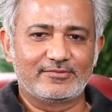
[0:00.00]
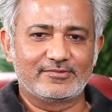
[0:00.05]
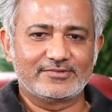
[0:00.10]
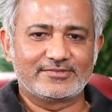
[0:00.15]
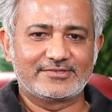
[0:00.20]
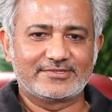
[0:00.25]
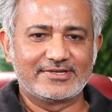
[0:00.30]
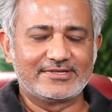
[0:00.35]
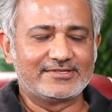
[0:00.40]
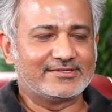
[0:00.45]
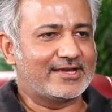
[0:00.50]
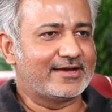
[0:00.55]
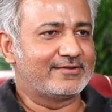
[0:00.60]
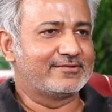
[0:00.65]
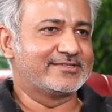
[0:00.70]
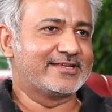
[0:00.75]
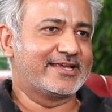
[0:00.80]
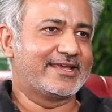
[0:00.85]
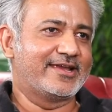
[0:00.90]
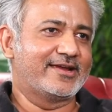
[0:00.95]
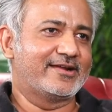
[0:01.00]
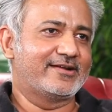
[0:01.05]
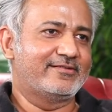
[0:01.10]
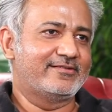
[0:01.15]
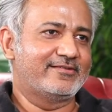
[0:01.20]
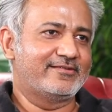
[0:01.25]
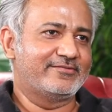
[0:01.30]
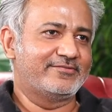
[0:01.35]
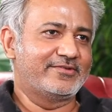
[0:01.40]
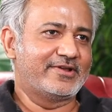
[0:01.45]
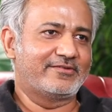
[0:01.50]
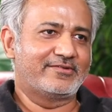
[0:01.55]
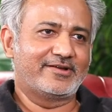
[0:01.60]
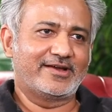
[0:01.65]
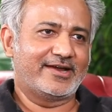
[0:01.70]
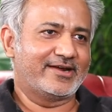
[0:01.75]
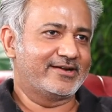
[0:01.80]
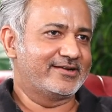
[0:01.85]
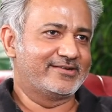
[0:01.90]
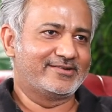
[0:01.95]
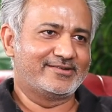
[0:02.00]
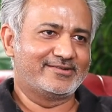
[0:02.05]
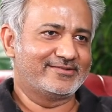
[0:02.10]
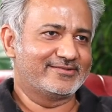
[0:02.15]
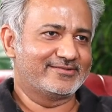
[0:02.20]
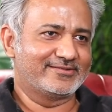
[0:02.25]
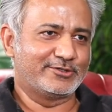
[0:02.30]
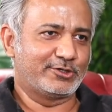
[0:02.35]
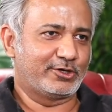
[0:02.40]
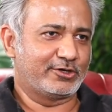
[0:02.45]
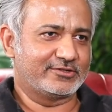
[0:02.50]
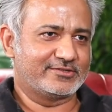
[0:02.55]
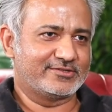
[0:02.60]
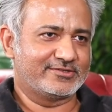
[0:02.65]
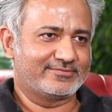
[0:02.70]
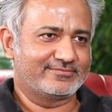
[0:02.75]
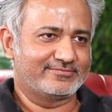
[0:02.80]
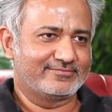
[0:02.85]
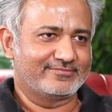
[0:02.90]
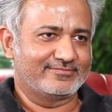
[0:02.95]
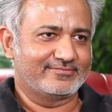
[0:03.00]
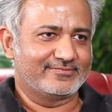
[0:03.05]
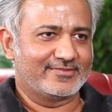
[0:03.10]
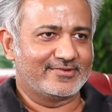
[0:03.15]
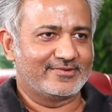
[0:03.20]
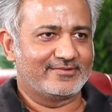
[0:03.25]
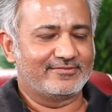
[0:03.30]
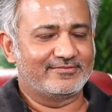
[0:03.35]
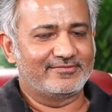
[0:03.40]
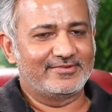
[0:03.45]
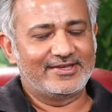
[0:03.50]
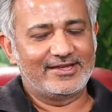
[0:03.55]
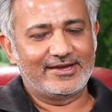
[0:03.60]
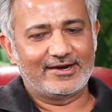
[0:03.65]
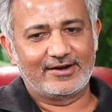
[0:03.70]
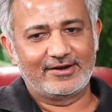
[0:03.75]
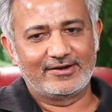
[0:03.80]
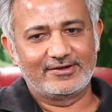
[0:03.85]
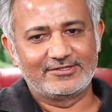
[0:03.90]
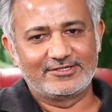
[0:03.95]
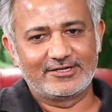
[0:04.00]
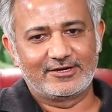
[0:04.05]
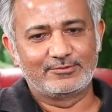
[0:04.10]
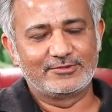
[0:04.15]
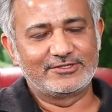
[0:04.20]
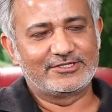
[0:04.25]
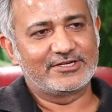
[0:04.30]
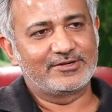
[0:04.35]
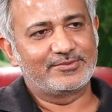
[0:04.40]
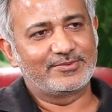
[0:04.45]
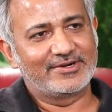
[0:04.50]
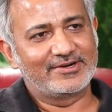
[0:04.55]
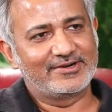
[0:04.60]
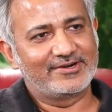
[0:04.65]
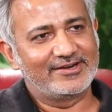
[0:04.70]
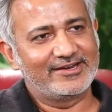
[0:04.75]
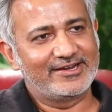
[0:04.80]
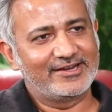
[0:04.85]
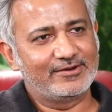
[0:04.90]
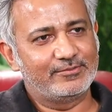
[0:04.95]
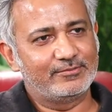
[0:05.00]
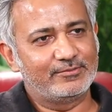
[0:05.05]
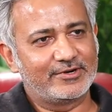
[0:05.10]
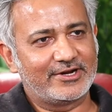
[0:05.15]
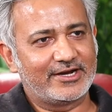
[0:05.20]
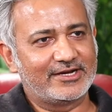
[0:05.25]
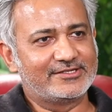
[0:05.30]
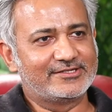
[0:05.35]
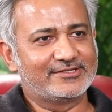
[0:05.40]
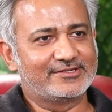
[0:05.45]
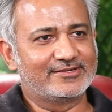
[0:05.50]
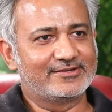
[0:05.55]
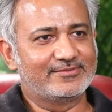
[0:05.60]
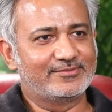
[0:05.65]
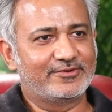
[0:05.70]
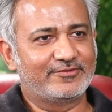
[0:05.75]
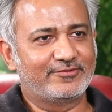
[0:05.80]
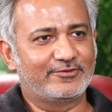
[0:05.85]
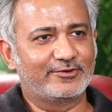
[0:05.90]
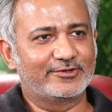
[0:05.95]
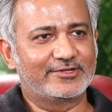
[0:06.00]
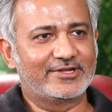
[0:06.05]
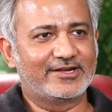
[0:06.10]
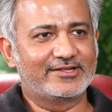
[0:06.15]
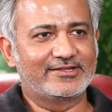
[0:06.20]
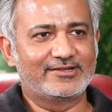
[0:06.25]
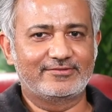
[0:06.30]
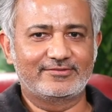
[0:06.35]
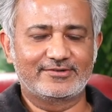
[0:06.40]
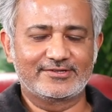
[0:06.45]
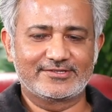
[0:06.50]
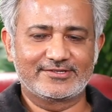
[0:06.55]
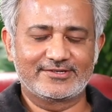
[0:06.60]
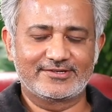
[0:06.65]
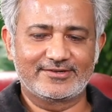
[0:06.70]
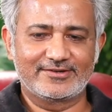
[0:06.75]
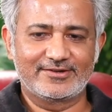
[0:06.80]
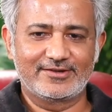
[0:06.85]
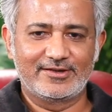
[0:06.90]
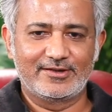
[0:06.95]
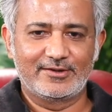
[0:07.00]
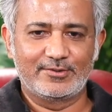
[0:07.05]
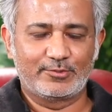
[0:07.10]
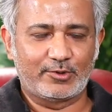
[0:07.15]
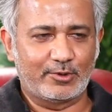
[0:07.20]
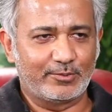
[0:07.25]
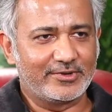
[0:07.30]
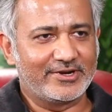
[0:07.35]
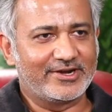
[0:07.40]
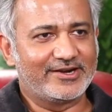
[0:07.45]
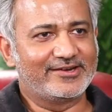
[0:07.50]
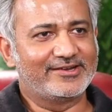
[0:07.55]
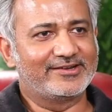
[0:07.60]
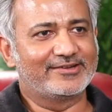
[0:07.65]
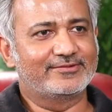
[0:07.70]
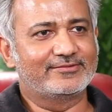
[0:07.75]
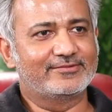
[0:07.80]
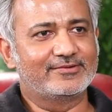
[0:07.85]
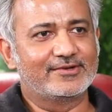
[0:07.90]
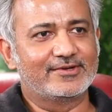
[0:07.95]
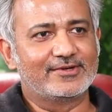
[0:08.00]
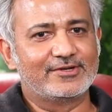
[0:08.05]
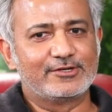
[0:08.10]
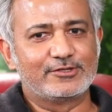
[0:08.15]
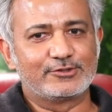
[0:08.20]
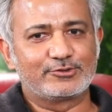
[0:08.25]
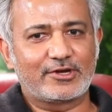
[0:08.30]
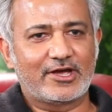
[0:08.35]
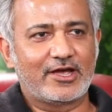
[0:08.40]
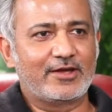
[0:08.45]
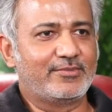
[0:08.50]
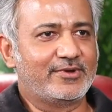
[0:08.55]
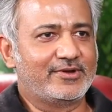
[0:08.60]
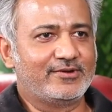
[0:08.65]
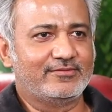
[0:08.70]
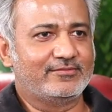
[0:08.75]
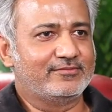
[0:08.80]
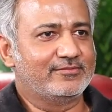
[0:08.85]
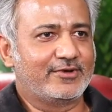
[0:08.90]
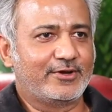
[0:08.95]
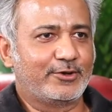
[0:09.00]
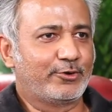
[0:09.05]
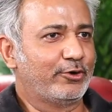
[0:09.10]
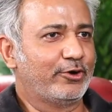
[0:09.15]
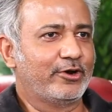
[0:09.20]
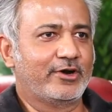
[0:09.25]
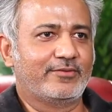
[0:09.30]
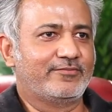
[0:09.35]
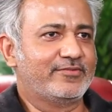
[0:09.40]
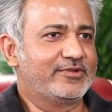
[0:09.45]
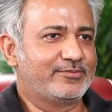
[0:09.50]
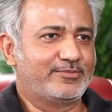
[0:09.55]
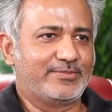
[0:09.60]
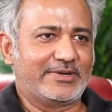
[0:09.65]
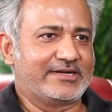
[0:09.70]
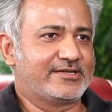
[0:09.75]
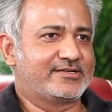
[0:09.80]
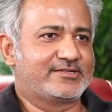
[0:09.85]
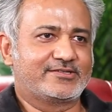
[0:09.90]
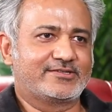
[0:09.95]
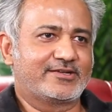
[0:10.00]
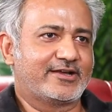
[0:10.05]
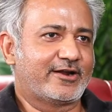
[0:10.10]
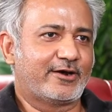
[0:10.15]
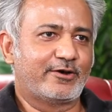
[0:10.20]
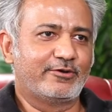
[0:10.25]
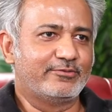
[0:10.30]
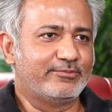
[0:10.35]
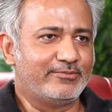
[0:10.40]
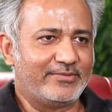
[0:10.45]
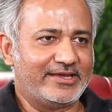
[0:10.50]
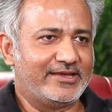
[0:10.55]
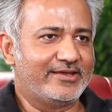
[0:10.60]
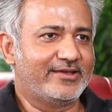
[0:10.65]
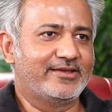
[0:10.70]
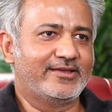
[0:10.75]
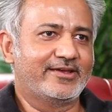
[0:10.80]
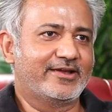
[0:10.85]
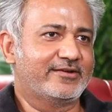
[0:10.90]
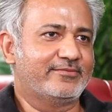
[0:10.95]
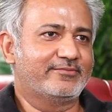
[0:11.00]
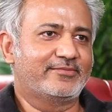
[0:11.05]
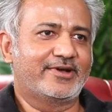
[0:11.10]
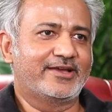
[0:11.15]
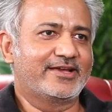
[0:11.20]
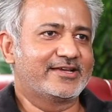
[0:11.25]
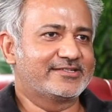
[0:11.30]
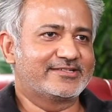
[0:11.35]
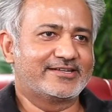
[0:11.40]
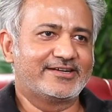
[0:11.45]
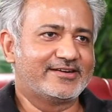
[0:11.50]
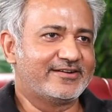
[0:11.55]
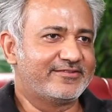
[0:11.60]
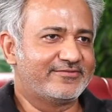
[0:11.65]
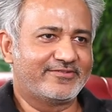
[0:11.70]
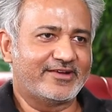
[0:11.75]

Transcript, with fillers: since I was a kid, we have had dogs. Okay. We had a German Shepherd named Rigel. Before that, there was a Pomeranian. So I've been grown up with pets around me and my extended